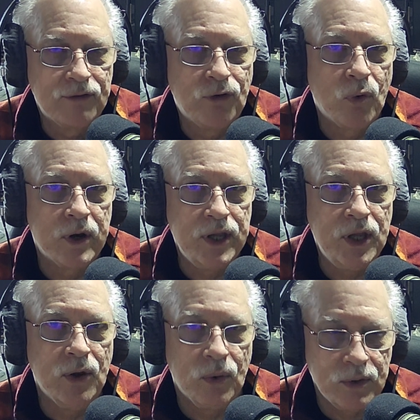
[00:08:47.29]
for
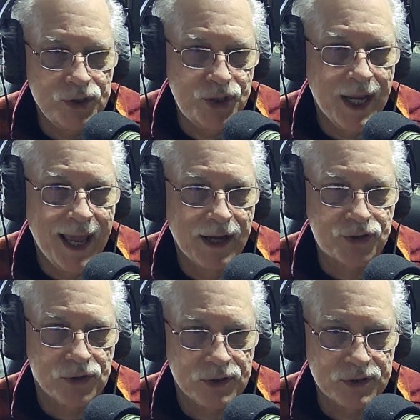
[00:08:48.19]
you, Gen
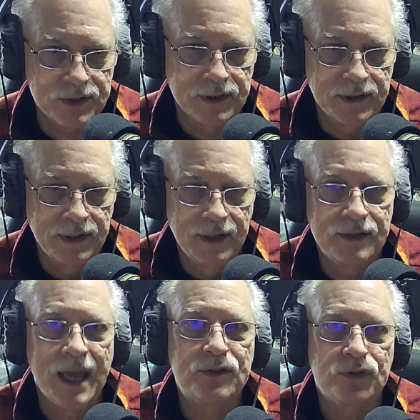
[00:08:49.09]
Xers.
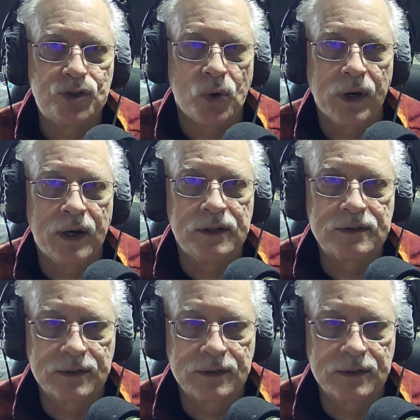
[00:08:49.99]
Thanks for joining us.